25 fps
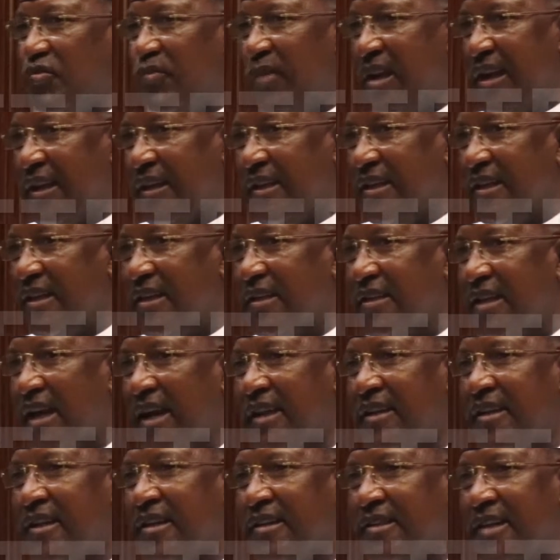make it
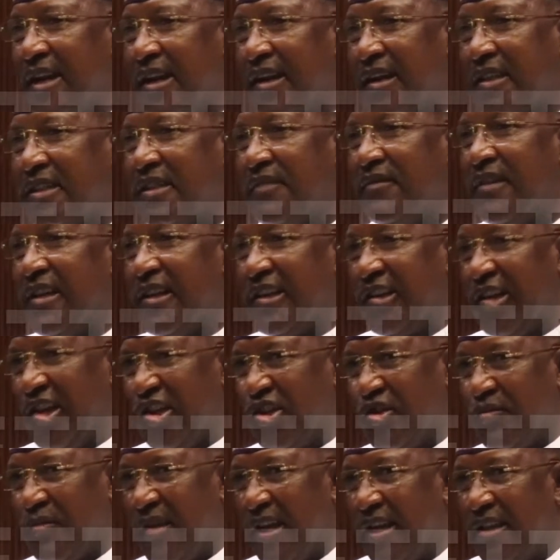an interactive
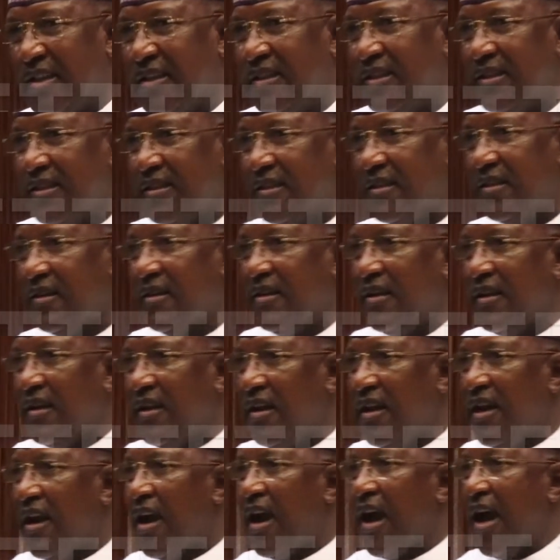engagement.
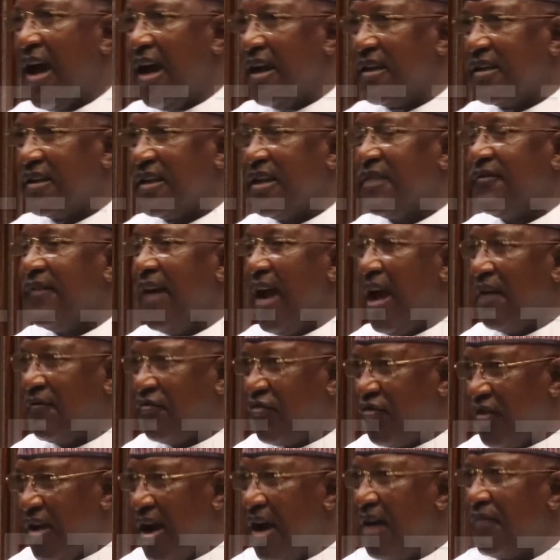And if I
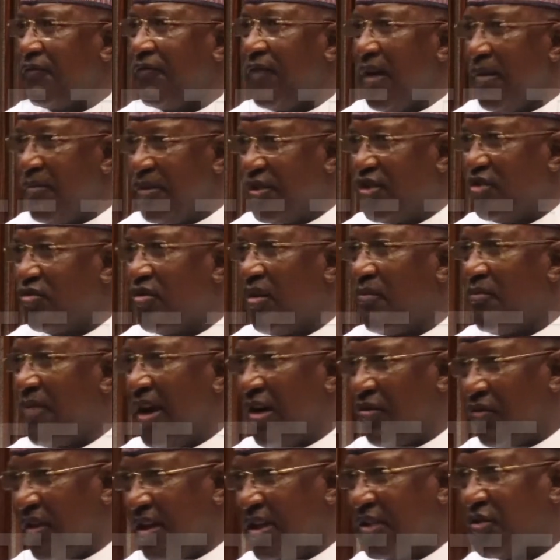could have permission of my
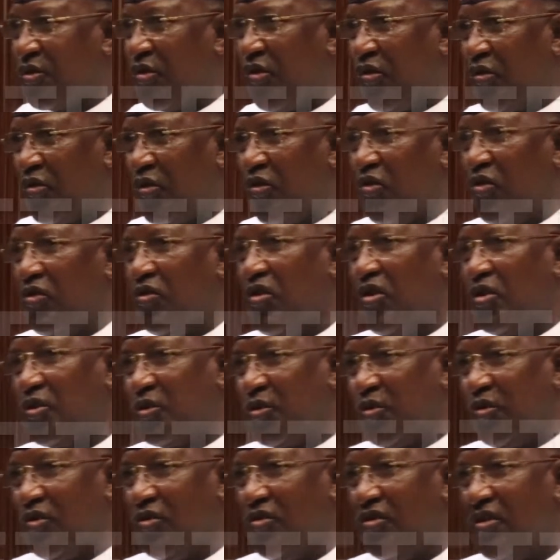colleagues
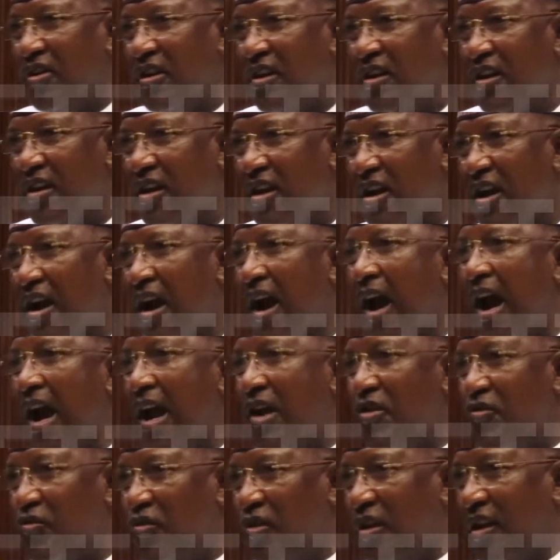also, I
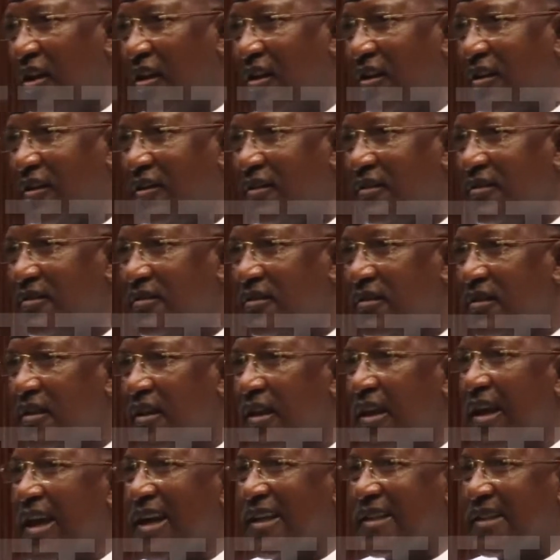will
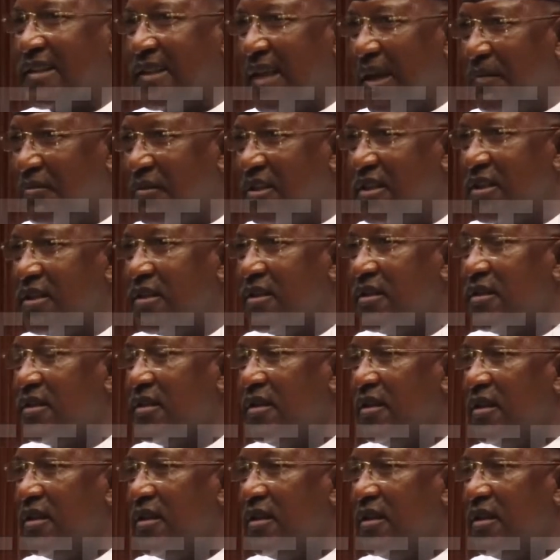exempt